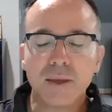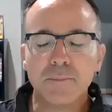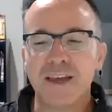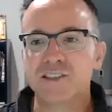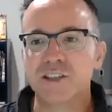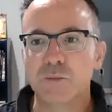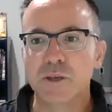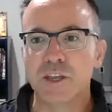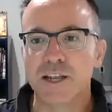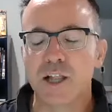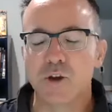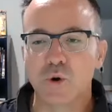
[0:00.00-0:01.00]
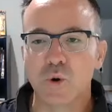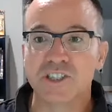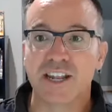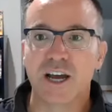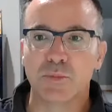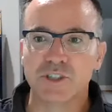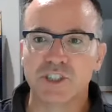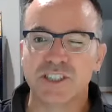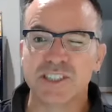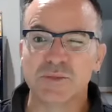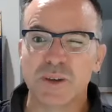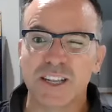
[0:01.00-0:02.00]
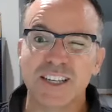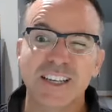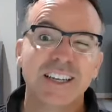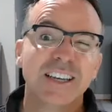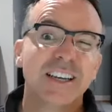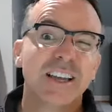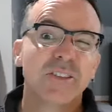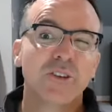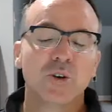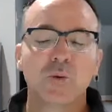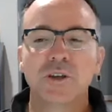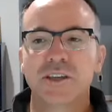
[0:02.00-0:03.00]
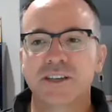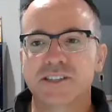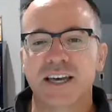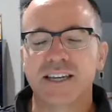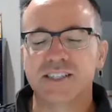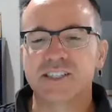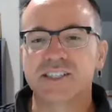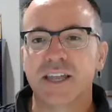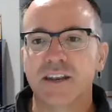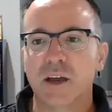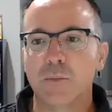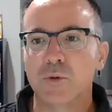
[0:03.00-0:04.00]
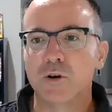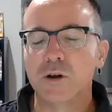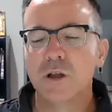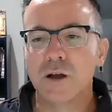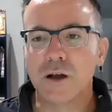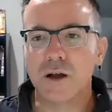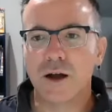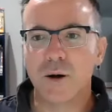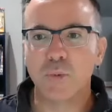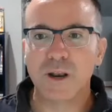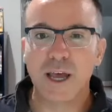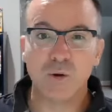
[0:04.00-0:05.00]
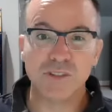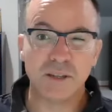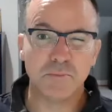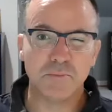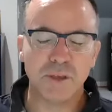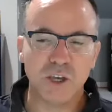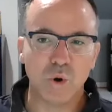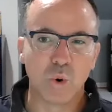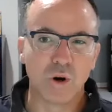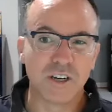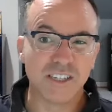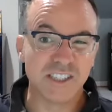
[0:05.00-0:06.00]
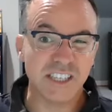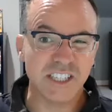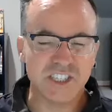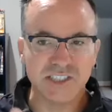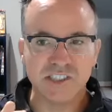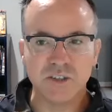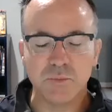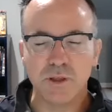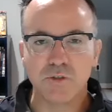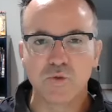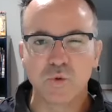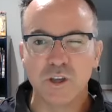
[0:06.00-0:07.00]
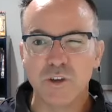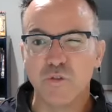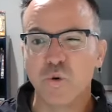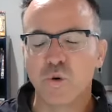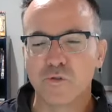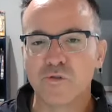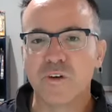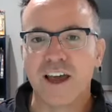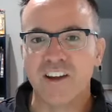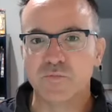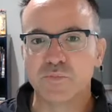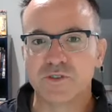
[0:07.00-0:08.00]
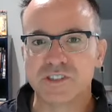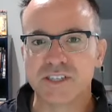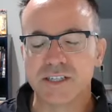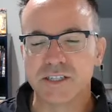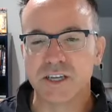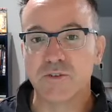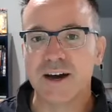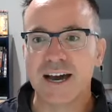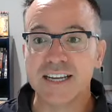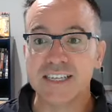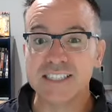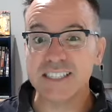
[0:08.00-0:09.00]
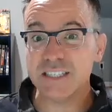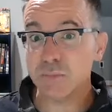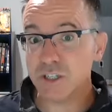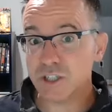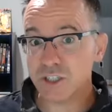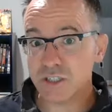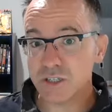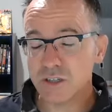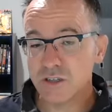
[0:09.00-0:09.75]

back to the million dollar question: How much do you spend? There really is not a set number. Um, when I was at big organizations, it'd be three, four, five percent of IT budget.